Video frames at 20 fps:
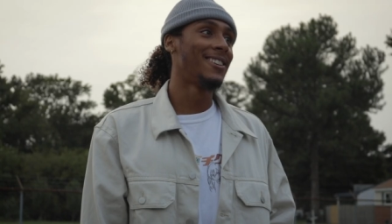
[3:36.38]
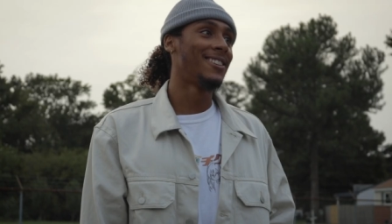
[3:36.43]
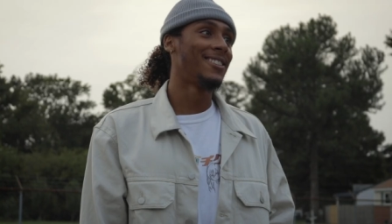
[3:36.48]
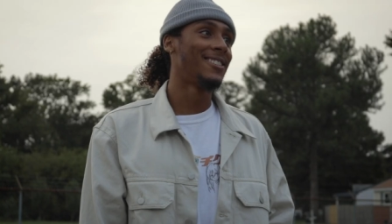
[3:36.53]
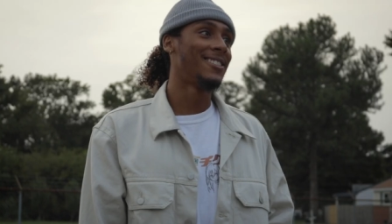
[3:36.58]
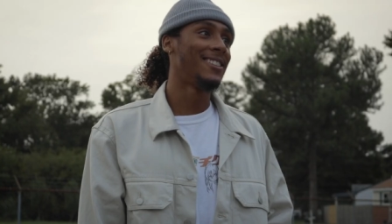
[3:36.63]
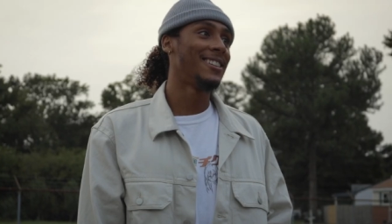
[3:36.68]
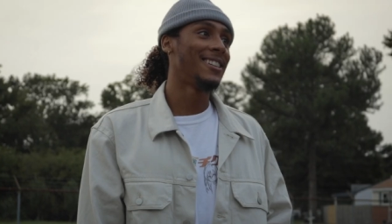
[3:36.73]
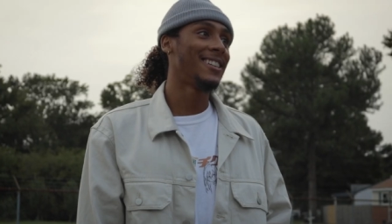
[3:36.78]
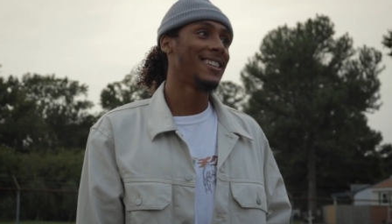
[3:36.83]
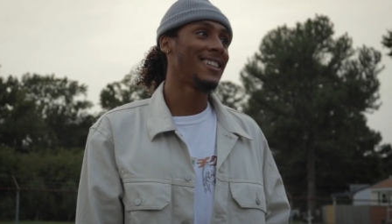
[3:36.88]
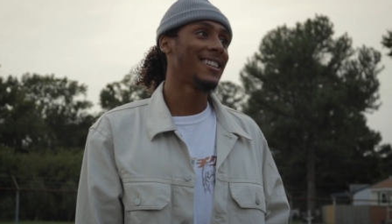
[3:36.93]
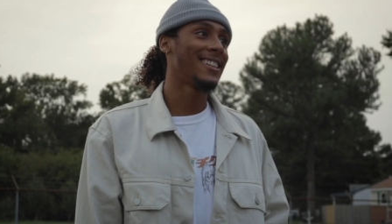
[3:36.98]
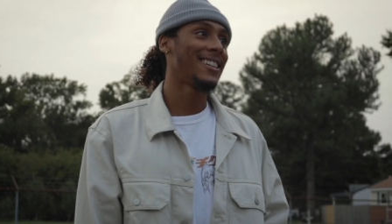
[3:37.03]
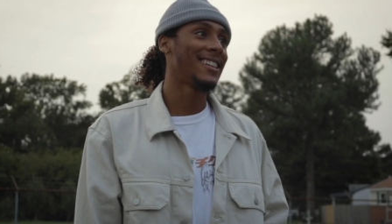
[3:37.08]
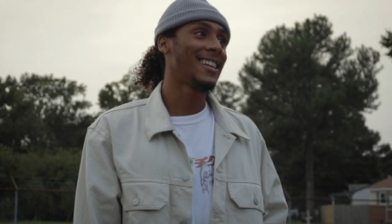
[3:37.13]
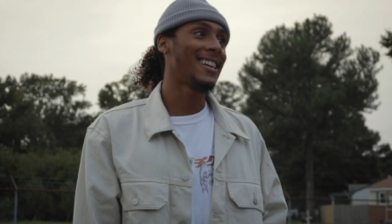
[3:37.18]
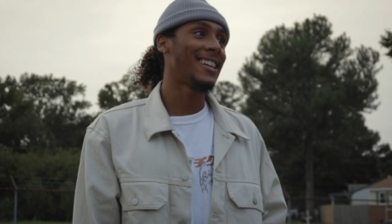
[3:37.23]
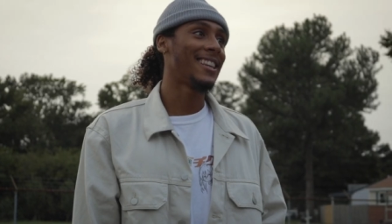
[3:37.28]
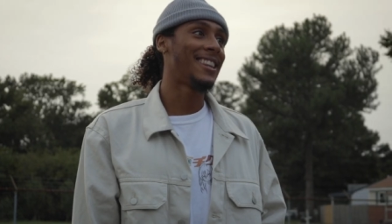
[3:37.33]
you're going to change
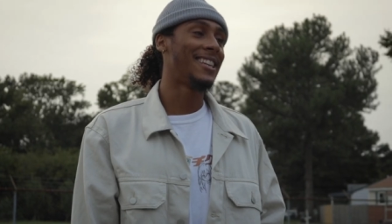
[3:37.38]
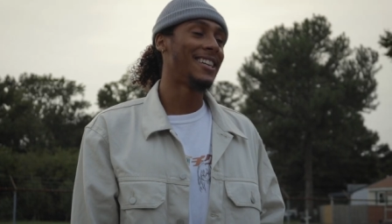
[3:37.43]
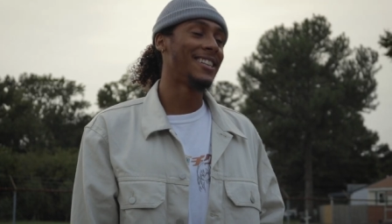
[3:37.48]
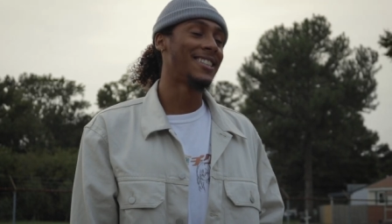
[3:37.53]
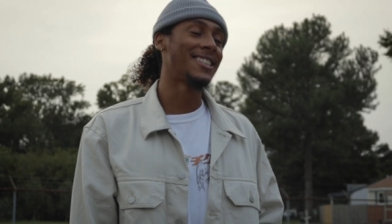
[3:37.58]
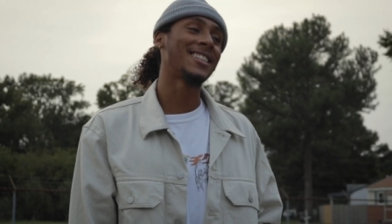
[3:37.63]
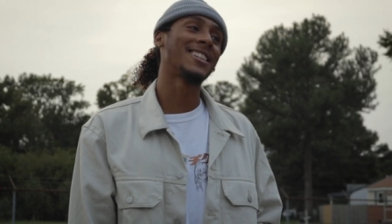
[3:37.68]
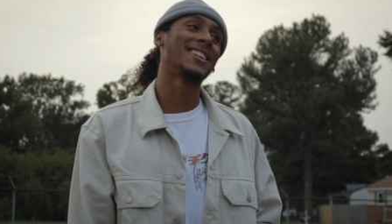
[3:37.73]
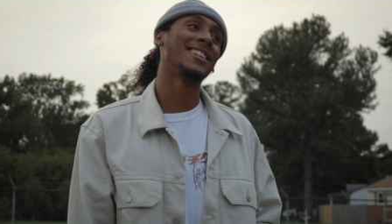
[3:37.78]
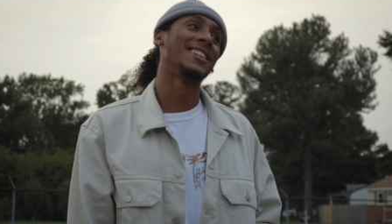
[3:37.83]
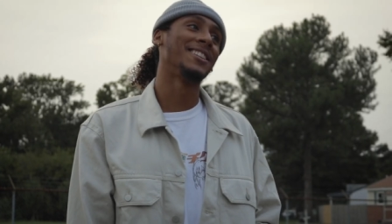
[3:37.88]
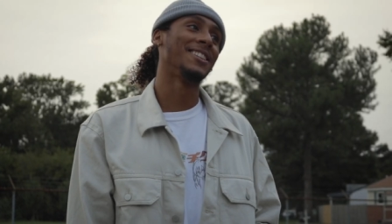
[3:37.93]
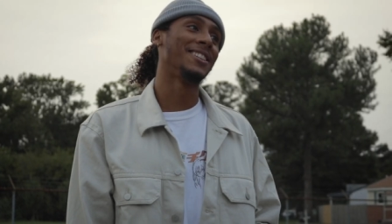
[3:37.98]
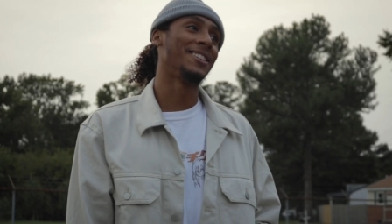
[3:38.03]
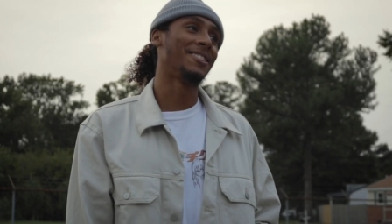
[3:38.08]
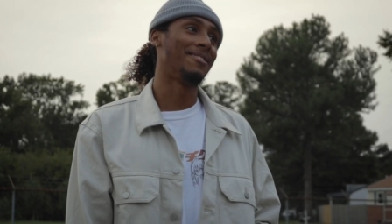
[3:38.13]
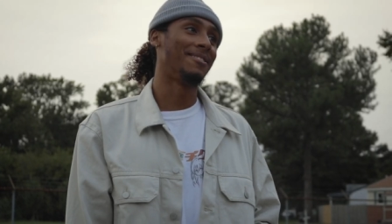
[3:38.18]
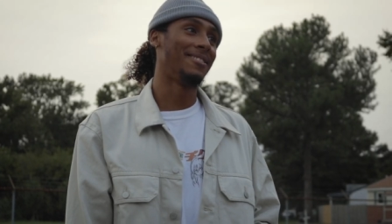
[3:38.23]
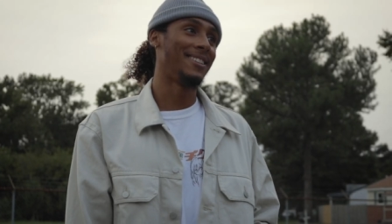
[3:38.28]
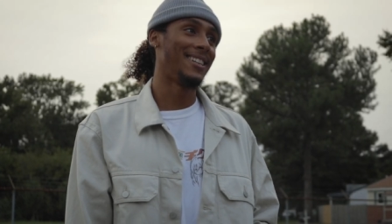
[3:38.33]
the world. That's why it's
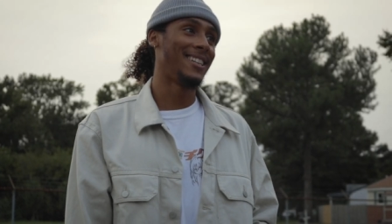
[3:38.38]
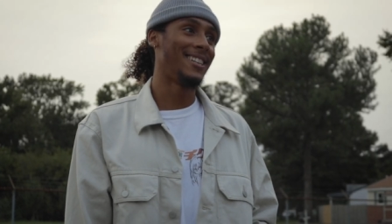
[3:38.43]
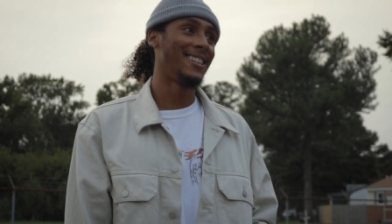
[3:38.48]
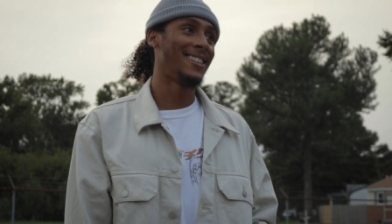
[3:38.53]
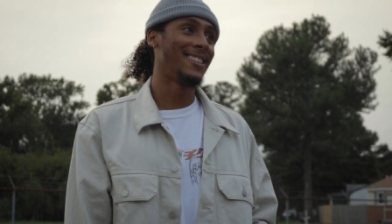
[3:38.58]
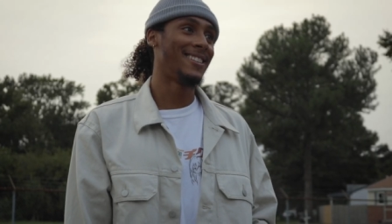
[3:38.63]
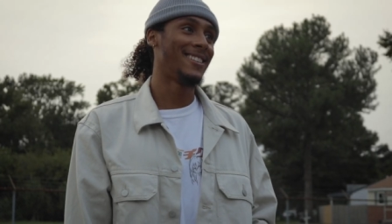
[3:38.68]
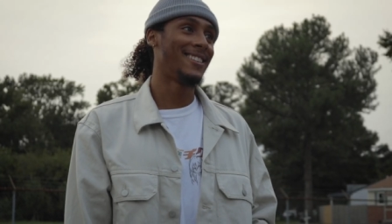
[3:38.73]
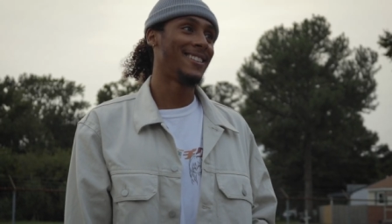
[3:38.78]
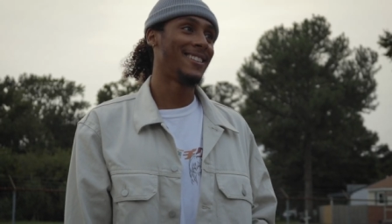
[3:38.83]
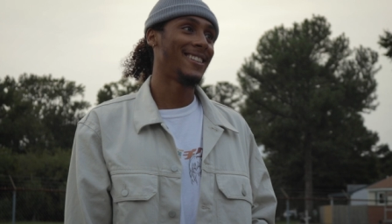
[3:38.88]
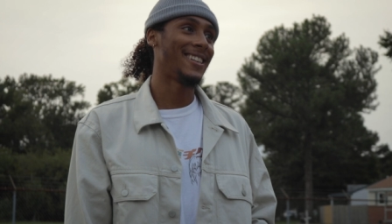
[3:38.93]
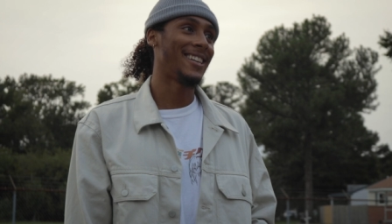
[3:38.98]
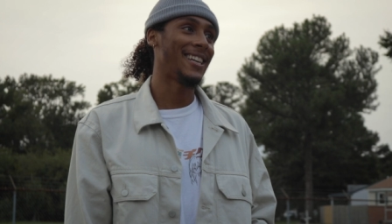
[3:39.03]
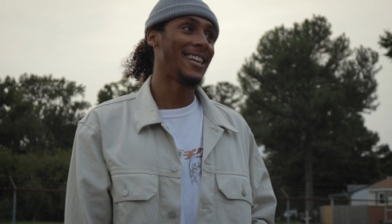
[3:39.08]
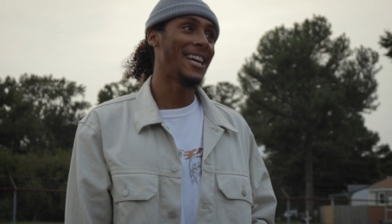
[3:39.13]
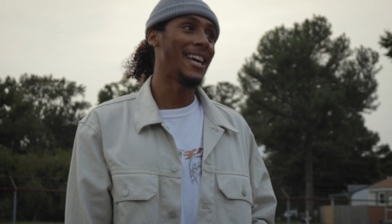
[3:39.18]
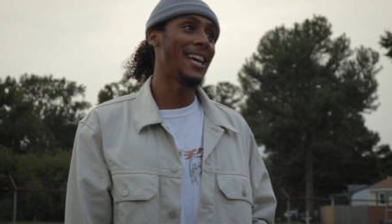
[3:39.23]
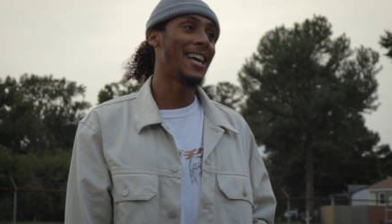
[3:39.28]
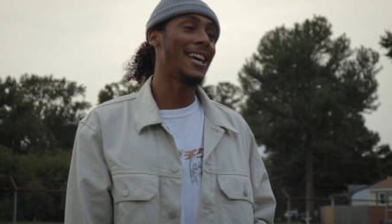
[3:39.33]
important for
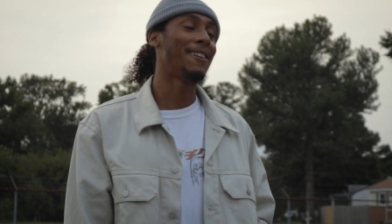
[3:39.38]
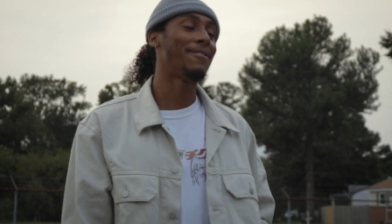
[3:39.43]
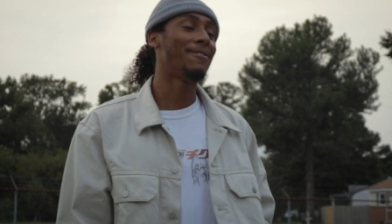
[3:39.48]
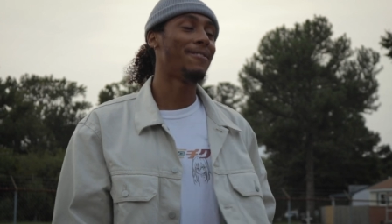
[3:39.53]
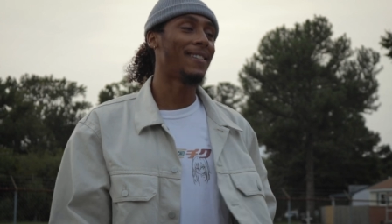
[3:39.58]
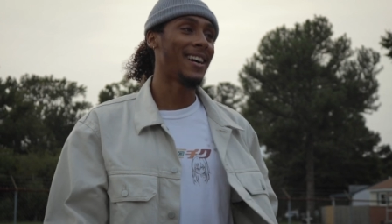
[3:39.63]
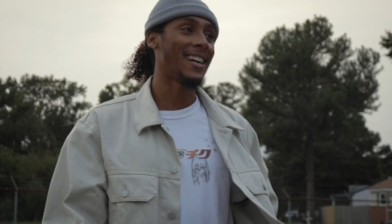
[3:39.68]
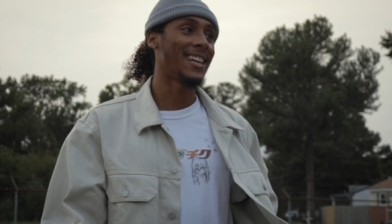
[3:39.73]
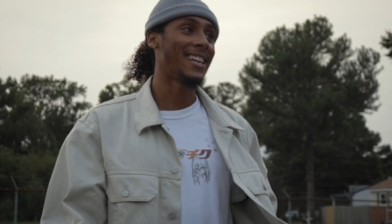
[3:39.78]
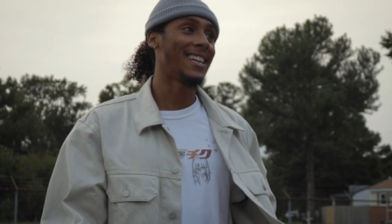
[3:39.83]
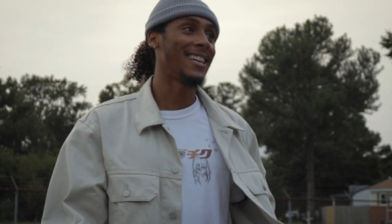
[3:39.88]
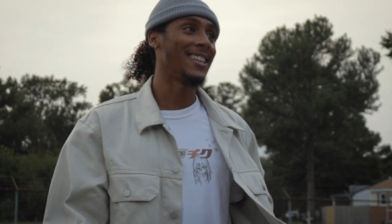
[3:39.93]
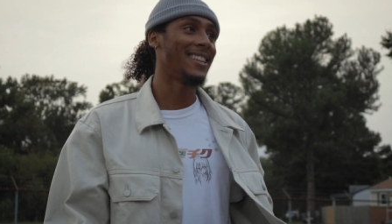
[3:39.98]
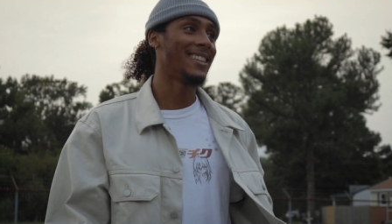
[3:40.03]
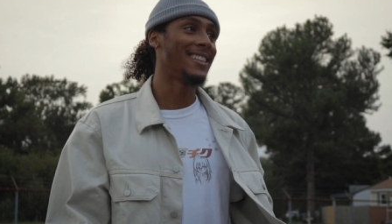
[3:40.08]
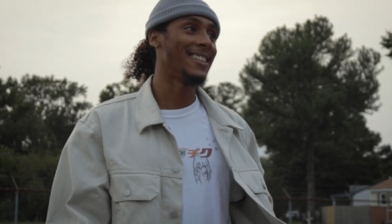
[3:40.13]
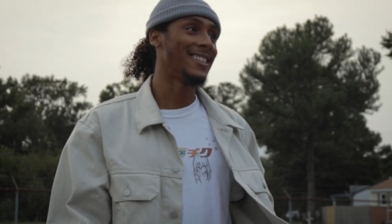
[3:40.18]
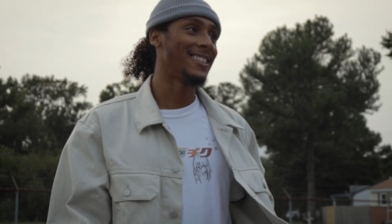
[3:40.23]
all of us to take